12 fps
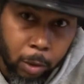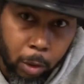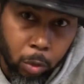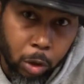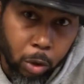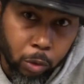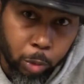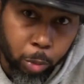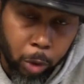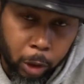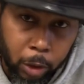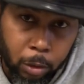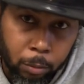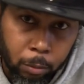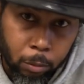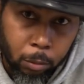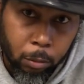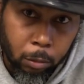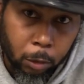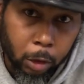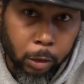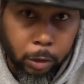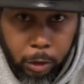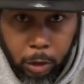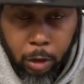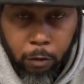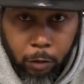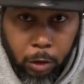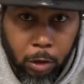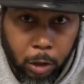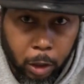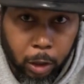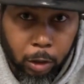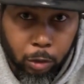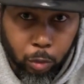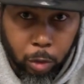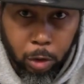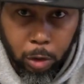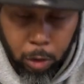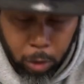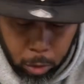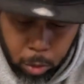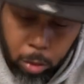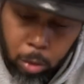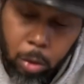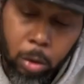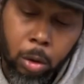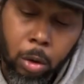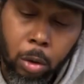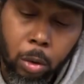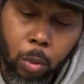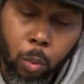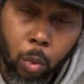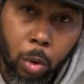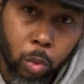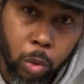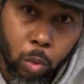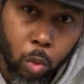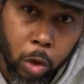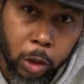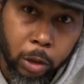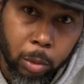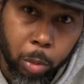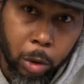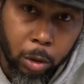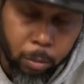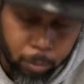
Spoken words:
that we're gonna spray and see if this thing is really what we want it to be.